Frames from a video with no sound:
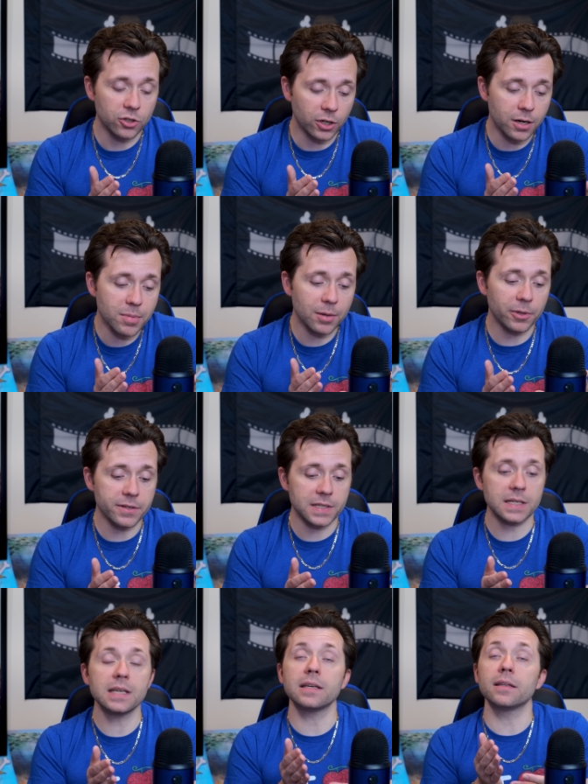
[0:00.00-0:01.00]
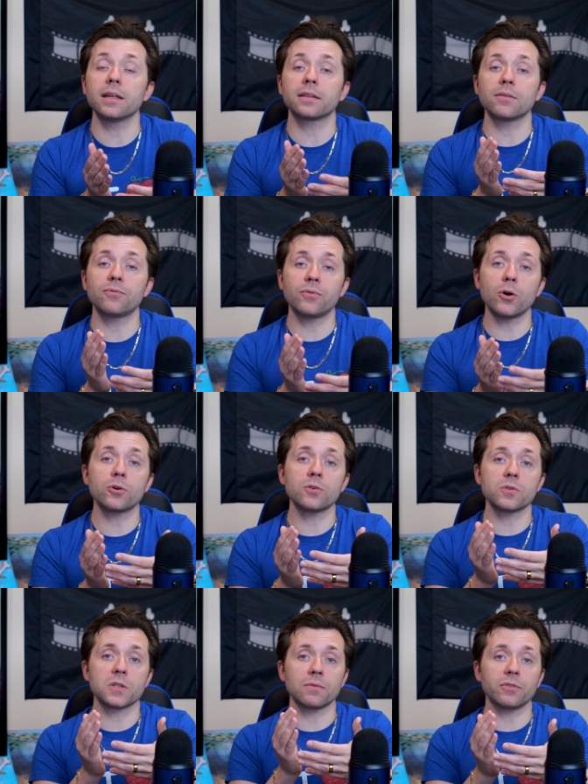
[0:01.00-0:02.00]
you're going to be able to see that the
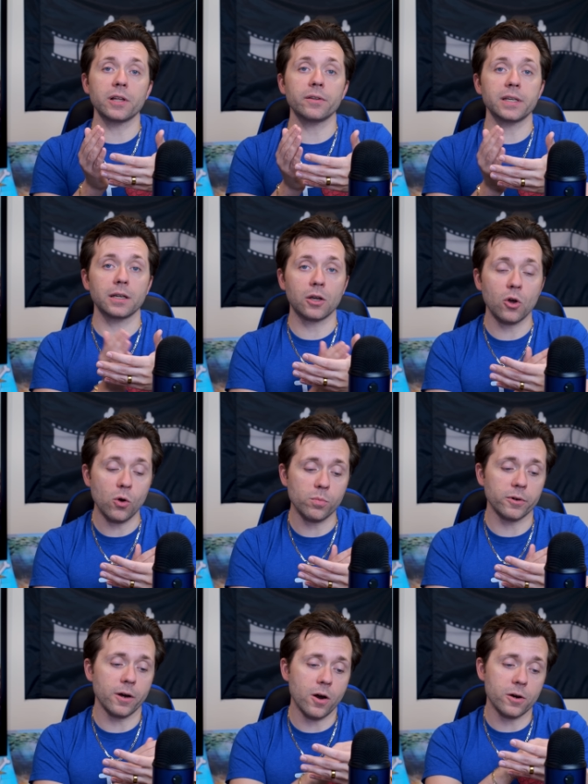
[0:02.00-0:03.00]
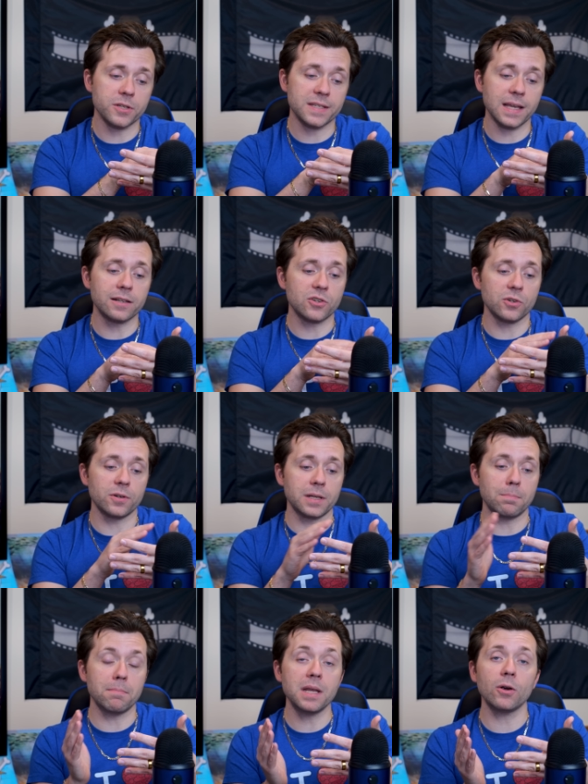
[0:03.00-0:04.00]
photos of Lily and Cobra are centered
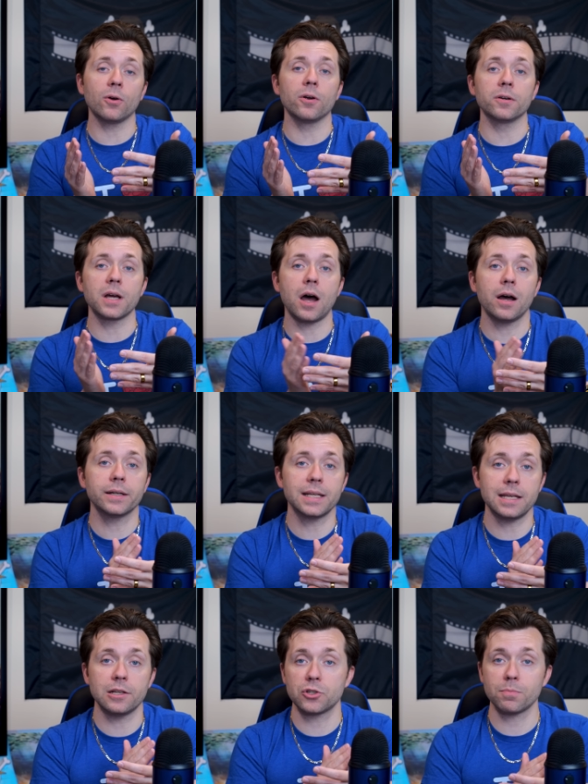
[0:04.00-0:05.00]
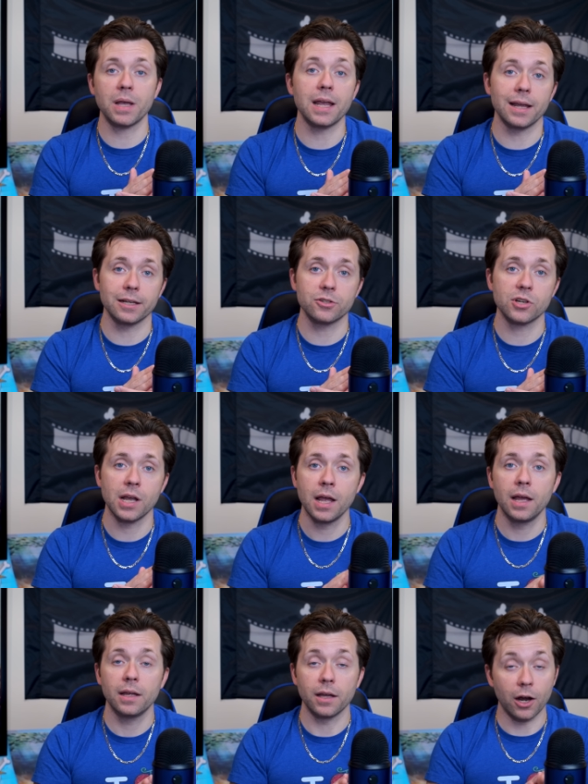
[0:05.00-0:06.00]
and mirrored on each page.
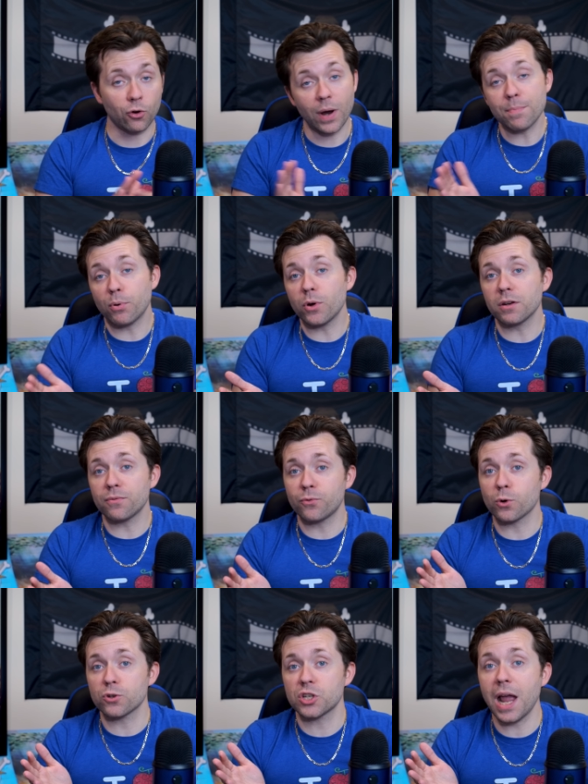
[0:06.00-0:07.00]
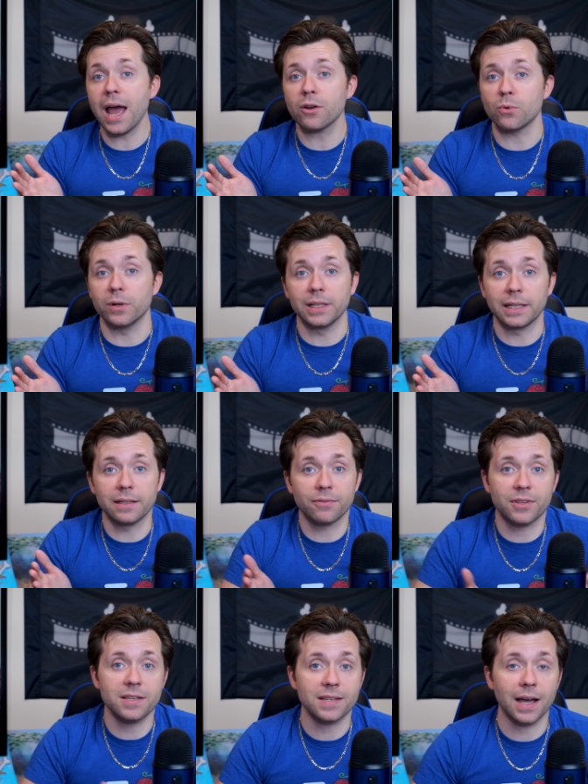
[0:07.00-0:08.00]
A great point of foreshadowing
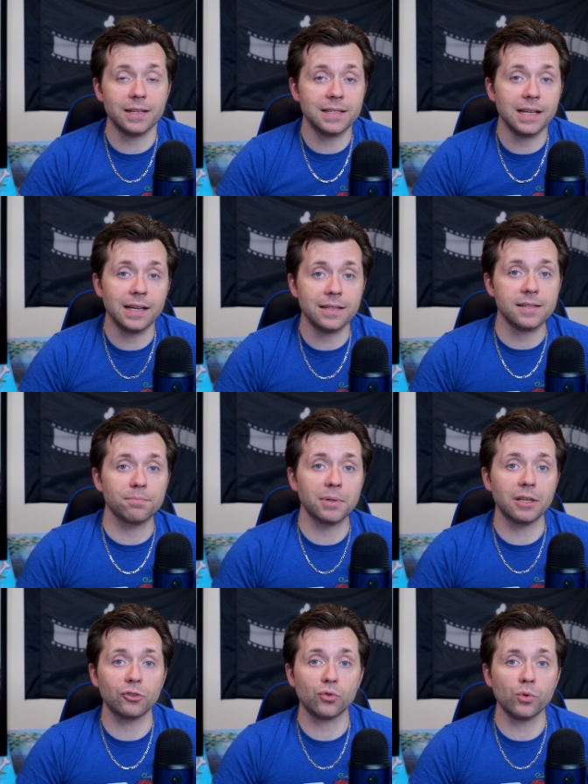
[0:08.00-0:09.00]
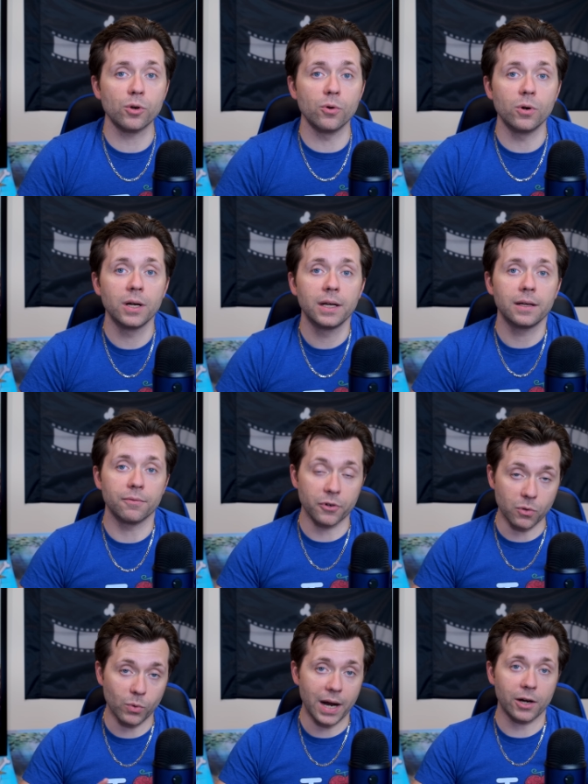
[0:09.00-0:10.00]
if this idea ends up being true. And
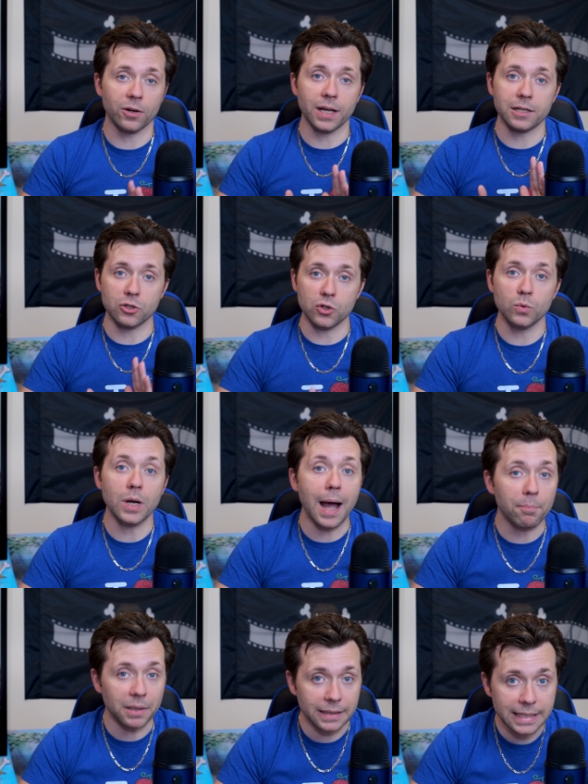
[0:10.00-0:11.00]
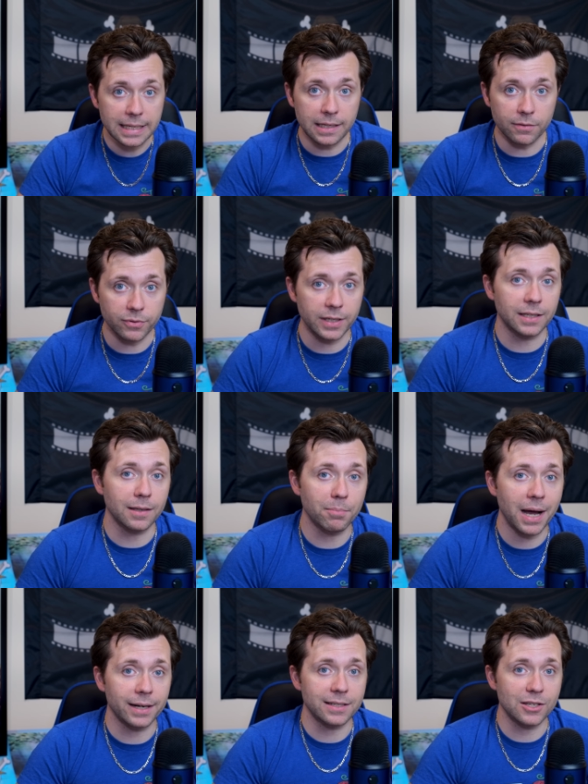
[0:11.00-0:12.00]
for the record, I do not believe in the
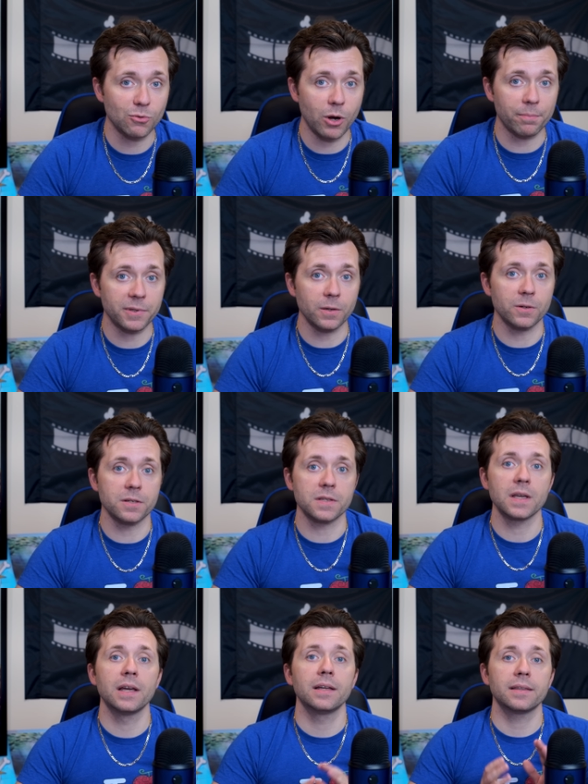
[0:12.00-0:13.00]
body swap theories